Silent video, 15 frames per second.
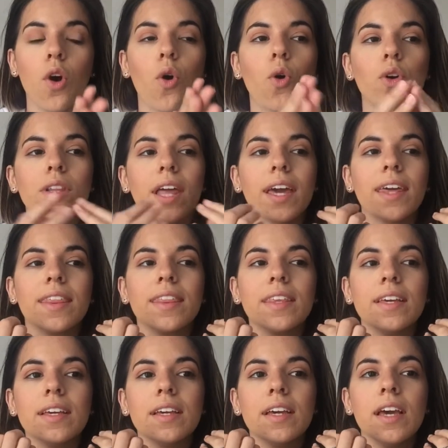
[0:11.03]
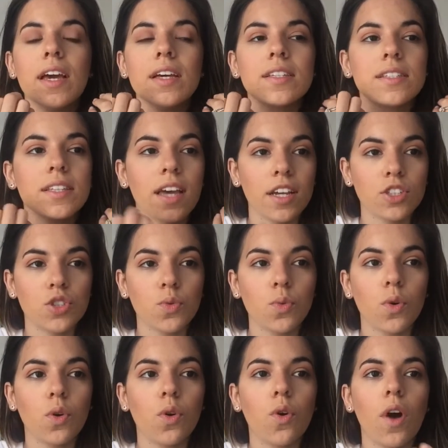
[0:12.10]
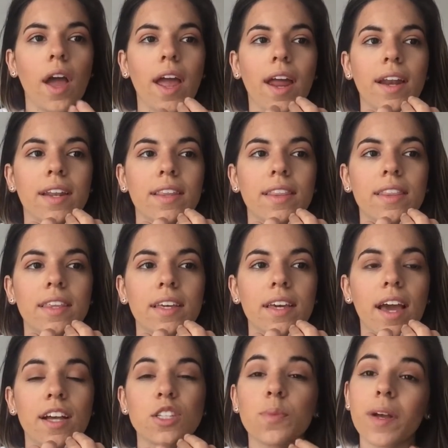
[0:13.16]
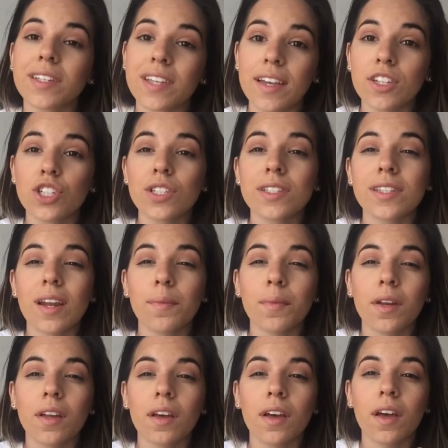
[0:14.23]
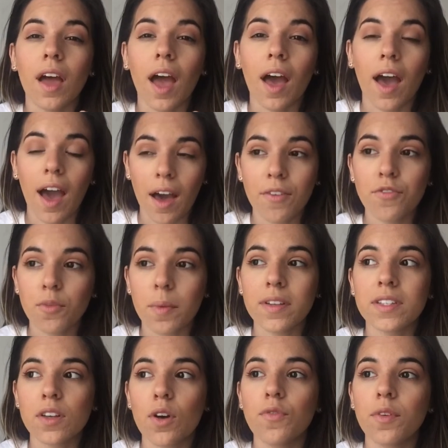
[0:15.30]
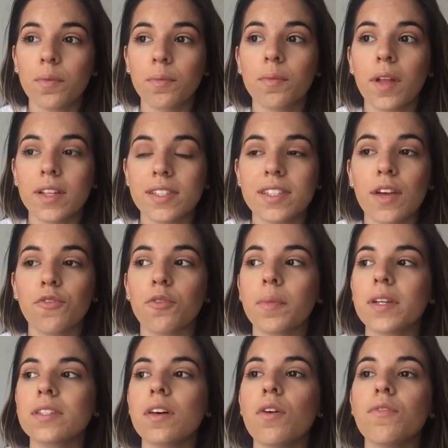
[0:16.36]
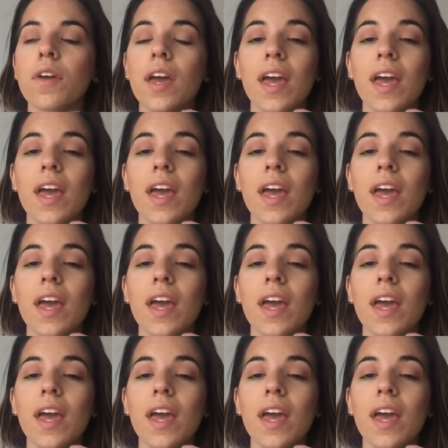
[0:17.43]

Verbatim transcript: or like the schedule and the expectations that I'm gonna have for myself and, and set for myself,